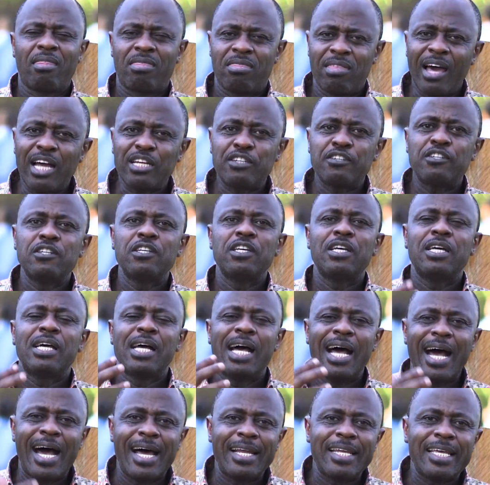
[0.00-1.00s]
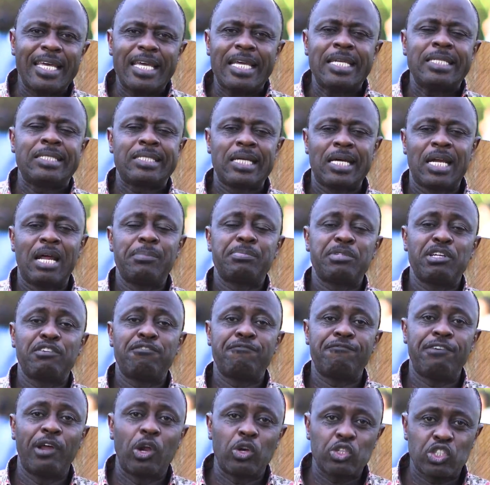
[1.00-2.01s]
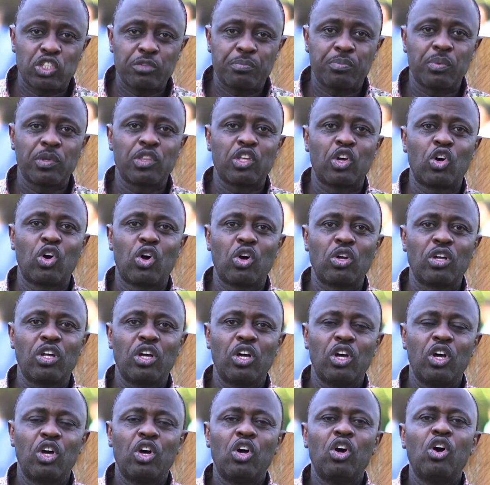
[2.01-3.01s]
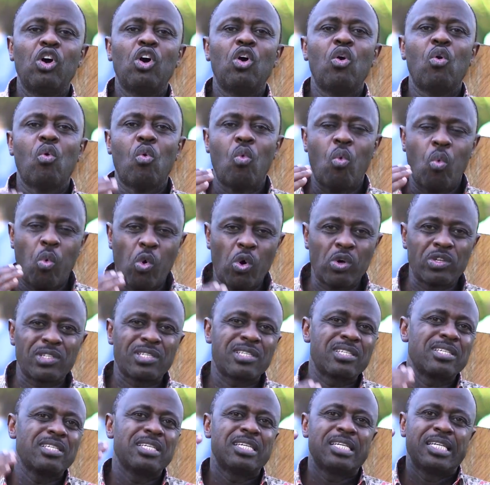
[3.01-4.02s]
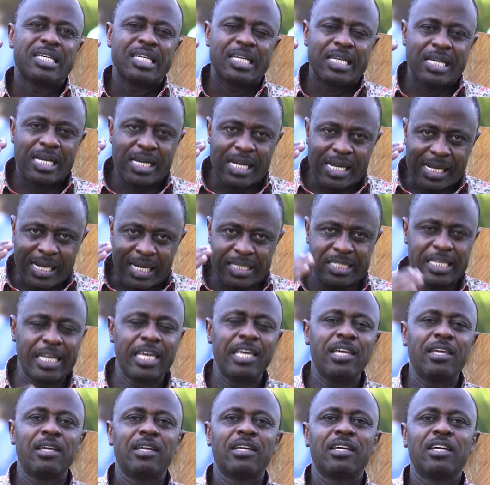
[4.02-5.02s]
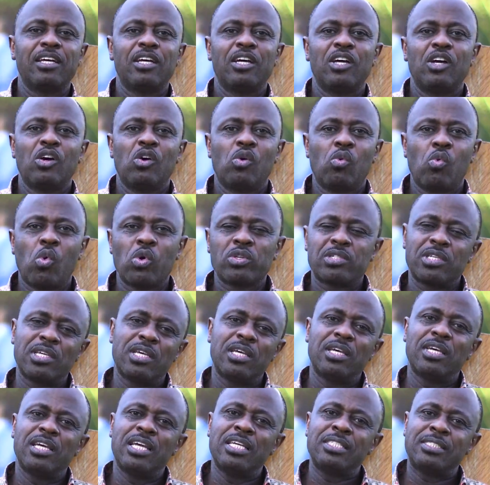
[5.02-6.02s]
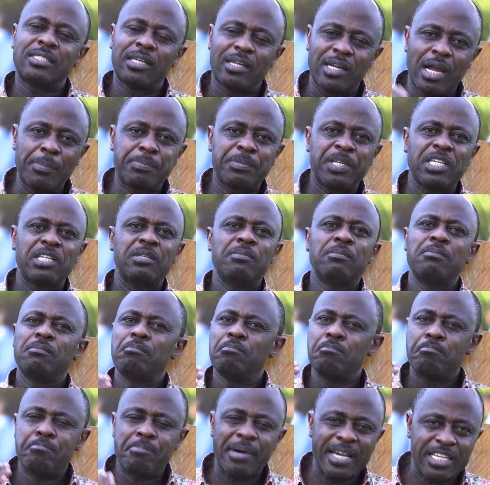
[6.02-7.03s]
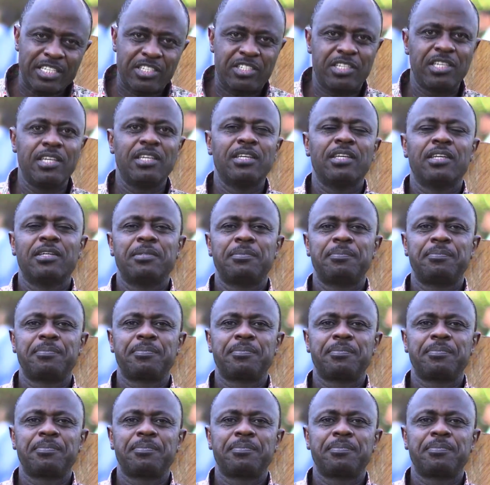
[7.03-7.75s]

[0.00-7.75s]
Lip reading: That uninterrupted fellowship with God was curtailed, was interrupted by sin.